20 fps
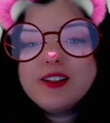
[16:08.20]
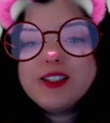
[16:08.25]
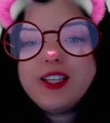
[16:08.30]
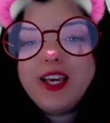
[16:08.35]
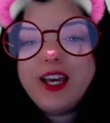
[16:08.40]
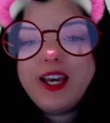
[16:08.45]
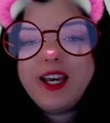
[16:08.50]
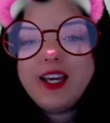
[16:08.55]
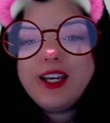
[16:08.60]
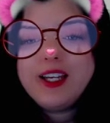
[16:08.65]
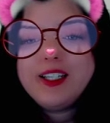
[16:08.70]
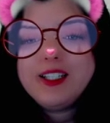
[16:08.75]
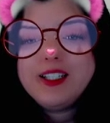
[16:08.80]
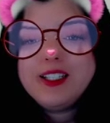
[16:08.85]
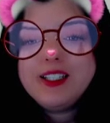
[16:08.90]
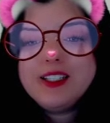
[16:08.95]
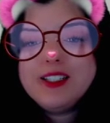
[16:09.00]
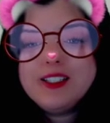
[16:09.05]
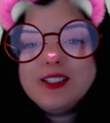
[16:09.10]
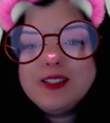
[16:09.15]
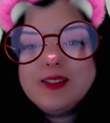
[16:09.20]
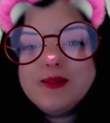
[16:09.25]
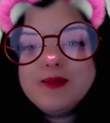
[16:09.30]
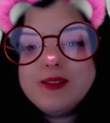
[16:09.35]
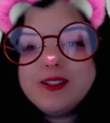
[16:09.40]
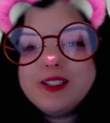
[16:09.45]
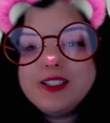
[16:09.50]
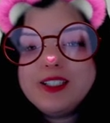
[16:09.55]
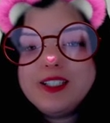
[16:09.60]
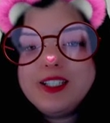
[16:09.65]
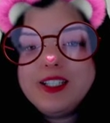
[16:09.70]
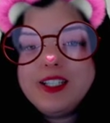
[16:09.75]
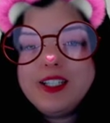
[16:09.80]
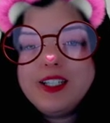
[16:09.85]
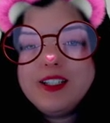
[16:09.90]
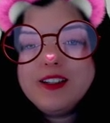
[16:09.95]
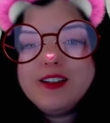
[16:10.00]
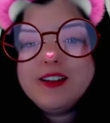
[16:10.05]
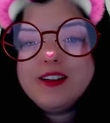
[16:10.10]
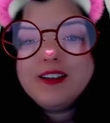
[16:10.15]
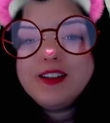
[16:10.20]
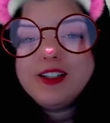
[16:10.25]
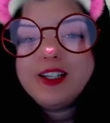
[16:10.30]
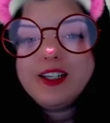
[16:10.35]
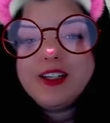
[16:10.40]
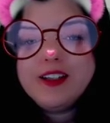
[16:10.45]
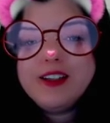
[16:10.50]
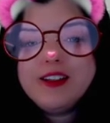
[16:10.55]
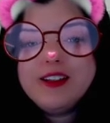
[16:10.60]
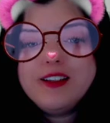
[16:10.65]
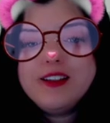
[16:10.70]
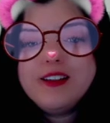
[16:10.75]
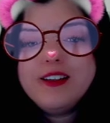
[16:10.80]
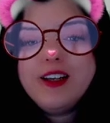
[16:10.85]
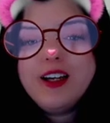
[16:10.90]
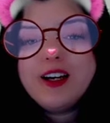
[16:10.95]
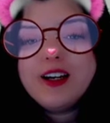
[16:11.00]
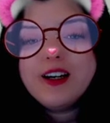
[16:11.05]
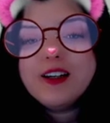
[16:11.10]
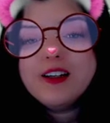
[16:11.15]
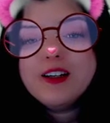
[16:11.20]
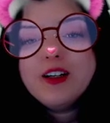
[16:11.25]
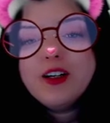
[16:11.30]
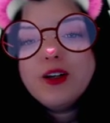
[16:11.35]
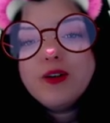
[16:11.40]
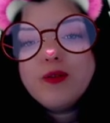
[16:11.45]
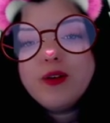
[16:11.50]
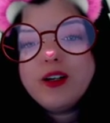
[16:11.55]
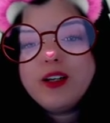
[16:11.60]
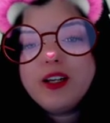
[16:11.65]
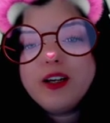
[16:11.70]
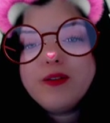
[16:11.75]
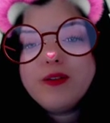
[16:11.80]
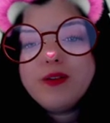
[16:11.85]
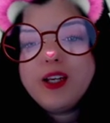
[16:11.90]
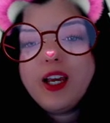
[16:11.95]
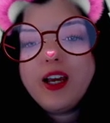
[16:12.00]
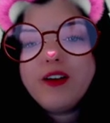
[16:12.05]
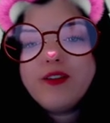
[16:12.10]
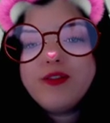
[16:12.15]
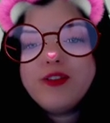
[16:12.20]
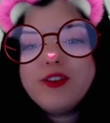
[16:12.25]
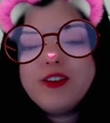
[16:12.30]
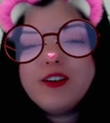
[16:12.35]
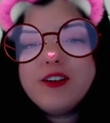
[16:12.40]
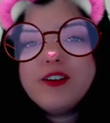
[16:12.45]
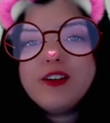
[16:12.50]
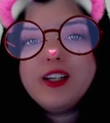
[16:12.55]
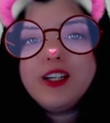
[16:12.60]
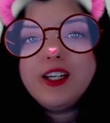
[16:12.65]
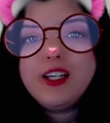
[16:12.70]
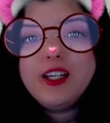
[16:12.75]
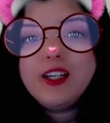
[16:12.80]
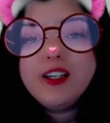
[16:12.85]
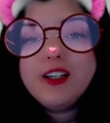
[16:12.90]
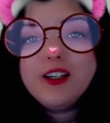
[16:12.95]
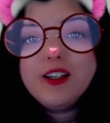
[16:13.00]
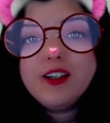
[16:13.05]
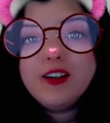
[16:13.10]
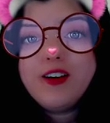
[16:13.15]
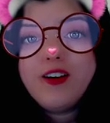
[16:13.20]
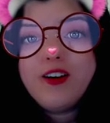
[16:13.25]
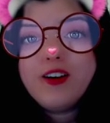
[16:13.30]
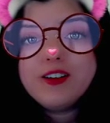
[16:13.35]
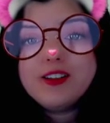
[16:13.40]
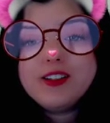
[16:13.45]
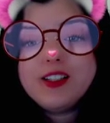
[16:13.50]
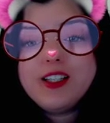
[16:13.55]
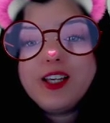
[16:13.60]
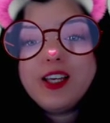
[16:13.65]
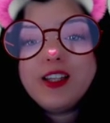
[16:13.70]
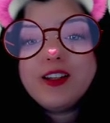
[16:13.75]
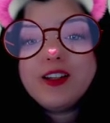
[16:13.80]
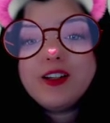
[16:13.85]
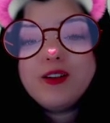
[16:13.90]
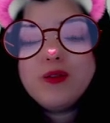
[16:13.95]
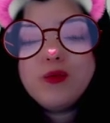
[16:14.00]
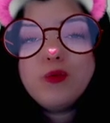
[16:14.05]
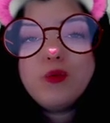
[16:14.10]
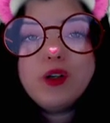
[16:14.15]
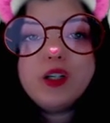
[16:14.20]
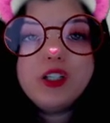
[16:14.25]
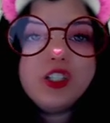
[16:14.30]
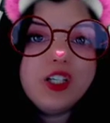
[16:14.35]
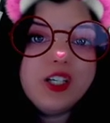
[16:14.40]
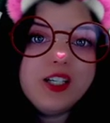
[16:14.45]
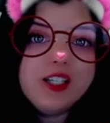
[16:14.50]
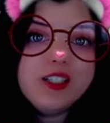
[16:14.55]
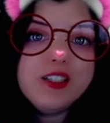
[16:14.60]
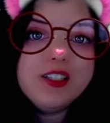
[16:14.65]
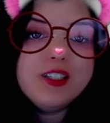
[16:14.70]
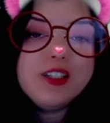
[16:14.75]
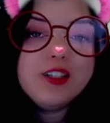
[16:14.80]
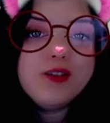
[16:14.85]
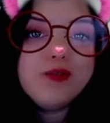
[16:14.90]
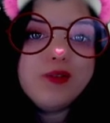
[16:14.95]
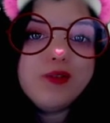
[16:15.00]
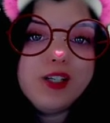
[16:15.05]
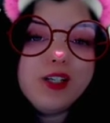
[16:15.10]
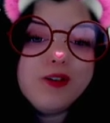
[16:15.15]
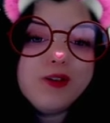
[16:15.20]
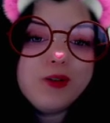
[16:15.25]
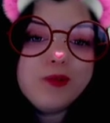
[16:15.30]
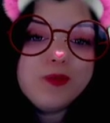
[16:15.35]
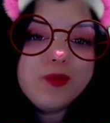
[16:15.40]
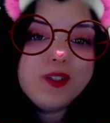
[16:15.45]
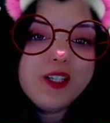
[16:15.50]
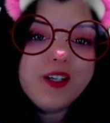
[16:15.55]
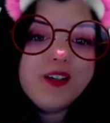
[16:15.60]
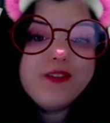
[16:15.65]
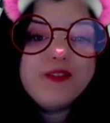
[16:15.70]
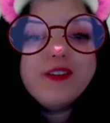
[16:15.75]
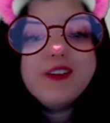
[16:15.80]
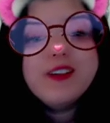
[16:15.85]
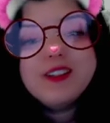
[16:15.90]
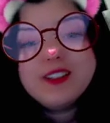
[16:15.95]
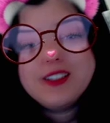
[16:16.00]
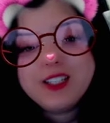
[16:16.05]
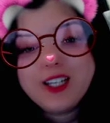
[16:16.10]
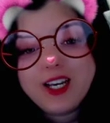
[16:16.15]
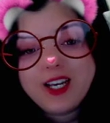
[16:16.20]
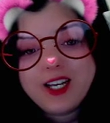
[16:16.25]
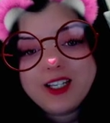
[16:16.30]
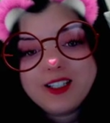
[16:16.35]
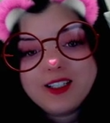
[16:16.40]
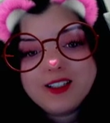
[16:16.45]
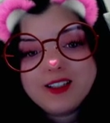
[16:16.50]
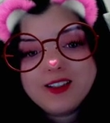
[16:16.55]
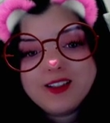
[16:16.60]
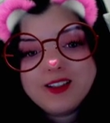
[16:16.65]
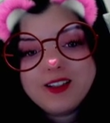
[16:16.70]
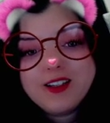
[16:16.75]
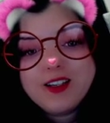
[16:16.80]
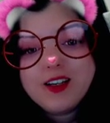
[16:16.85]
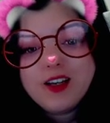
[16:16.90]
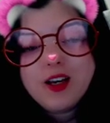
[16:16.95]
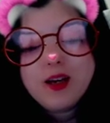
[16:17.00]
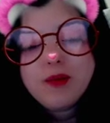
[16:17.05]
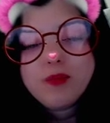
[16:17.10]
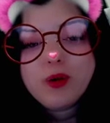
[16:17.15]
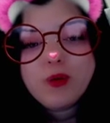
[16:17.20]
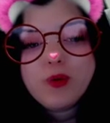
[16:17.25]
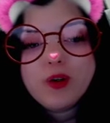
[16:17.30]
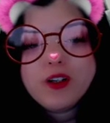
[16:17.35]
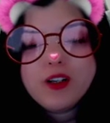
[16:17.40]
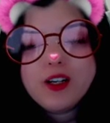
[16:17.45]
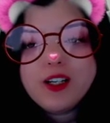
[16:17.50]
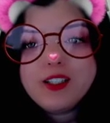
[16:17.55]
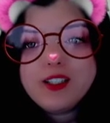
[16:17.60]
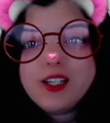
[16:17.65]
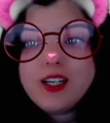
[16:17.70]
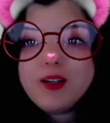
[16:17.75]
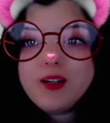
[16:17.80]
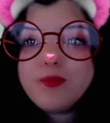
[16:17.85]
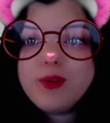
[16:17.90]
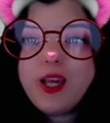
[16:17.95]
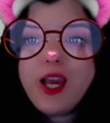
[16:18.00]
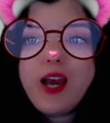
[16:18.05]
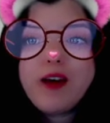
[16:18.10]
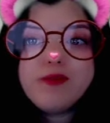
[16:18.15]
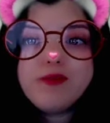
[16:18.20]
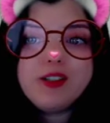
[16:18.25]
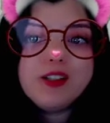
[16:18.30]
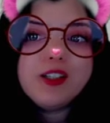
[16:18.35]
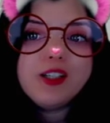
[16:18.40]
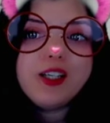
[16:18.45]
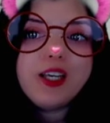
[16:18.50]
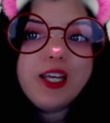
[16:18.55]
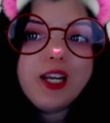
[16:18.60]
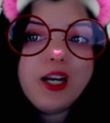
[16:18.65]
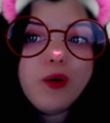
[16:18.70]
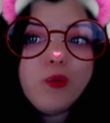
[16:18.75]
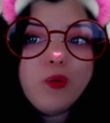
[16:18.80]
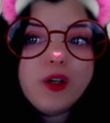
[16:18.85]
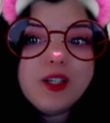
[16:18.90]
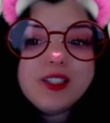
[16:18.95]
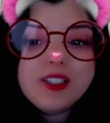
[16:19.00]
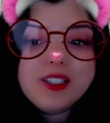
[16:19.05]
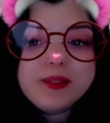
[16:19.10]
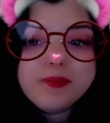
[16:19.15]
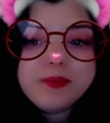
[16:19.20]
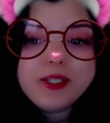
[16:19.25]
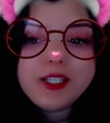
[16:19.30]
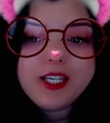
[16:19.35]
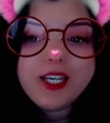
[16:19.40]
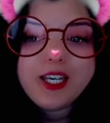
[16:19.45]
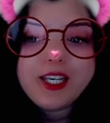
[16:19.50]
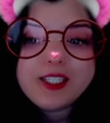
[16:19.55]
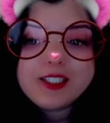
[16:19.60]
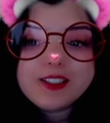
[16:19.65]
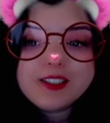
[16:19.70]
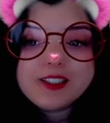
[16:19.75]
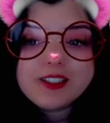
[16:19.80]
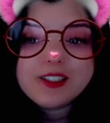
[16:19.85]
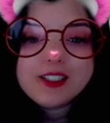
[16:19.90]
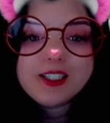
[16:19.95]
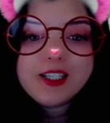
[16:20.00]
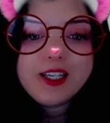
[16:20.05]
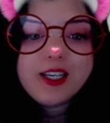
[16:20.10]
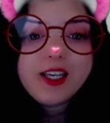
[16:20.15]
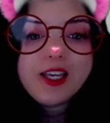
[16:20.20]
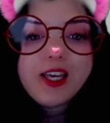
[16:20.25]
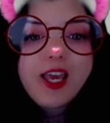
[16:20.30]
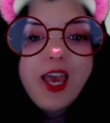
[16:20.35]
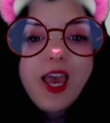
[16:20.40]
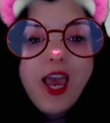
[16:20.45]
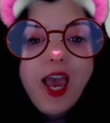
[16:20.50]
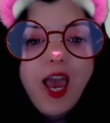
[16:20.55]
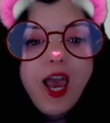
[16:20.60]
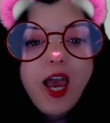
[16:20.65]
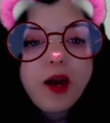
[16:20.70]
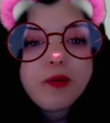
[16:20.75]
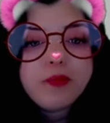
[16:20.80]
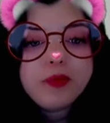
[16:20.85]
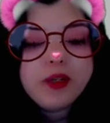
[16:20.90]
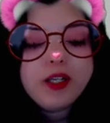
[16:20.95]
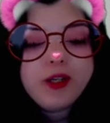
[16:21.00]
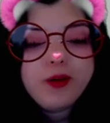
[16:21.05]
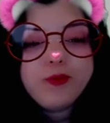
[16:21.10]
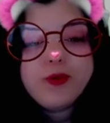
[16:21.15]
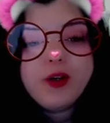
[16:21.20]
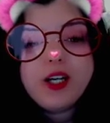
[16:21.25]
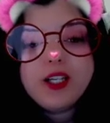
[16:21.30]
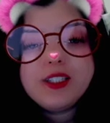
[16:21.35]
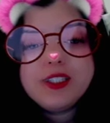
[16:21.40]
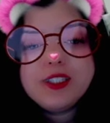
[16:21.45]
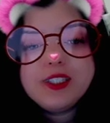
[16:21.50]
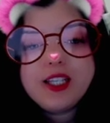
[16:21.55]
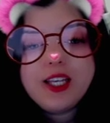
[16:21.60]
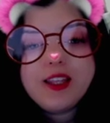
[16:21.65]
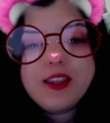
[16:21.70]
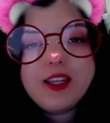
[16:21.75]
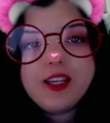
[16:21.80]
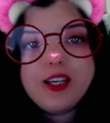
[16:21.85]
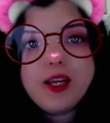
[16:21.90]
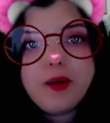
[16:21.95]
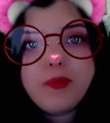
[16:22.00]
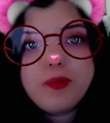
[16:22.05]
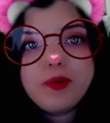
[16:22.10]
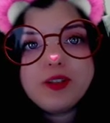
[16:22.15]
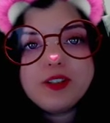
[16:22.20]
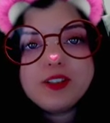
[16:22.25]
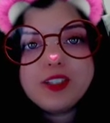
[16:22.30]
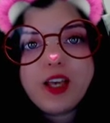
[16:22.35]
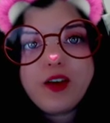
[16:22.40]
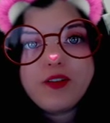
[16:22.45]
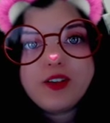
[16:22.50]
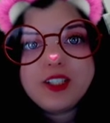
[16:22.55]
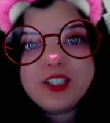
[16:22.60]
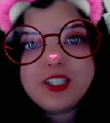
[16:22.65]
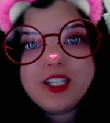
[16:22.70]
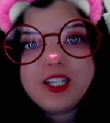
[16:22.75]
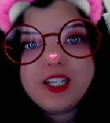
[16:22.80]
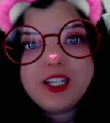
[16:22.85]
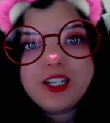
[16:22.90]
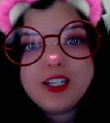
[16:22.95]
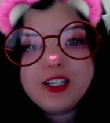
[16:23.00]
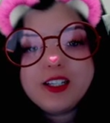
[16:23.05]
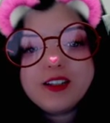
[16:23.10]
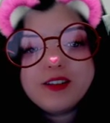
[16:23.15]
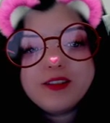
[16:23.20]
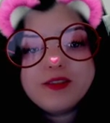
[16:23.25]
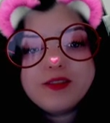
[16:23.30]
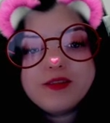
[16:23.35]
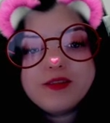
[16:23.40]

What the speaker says: 10, 20, 30. Yeah, right now we have 30 altogether, which is 3 groups of 10. But we're not done. We have to look at our ones place. How many ones in the number 17?